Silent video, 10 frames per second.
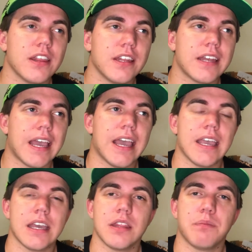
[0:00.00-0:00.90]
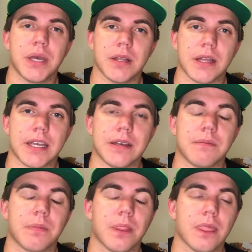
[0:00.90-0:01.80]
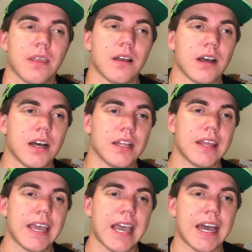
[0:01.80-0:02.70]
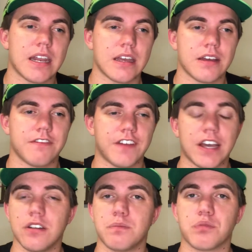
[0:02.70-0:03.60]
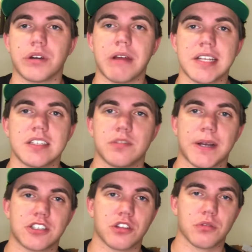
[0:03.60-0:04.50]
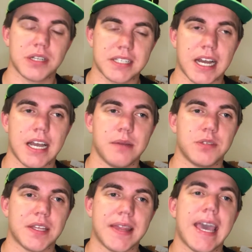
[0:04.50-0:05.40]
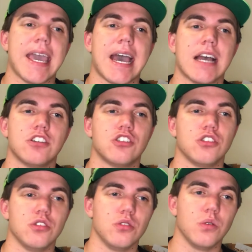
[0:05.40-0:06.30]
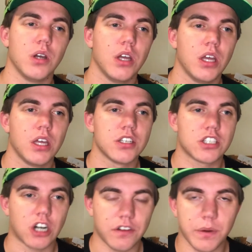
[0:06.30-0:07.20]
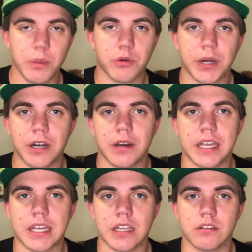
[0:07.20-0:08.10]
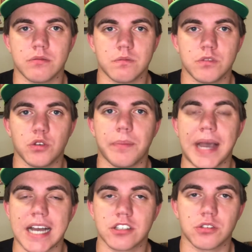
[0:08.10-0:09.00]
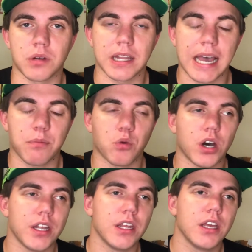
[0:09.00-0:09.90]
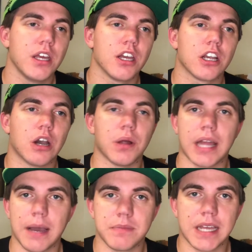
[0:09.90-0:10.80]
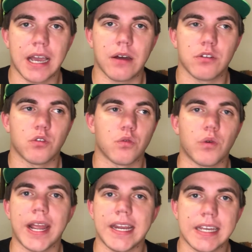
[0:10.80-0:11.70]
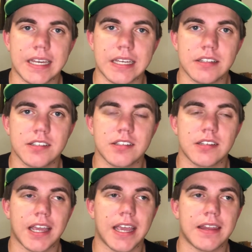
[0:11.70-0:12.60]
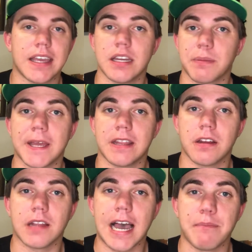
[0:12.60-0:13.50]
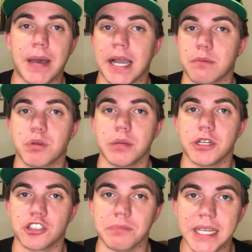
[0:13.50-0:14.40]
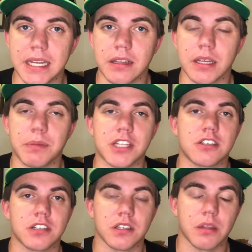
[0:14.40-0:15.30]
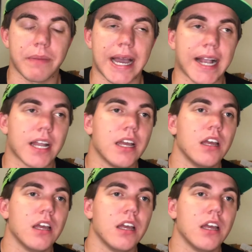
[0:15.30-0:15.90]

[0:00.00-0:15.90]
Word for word: the day in the pit lane. Uh, they had a failed pre-race inspection three times, and they had to start from the rear and do a pass-through on lap one, go a lap down, rain hits, and they end up getting their lap back pretty much immediately, but they're still at the back.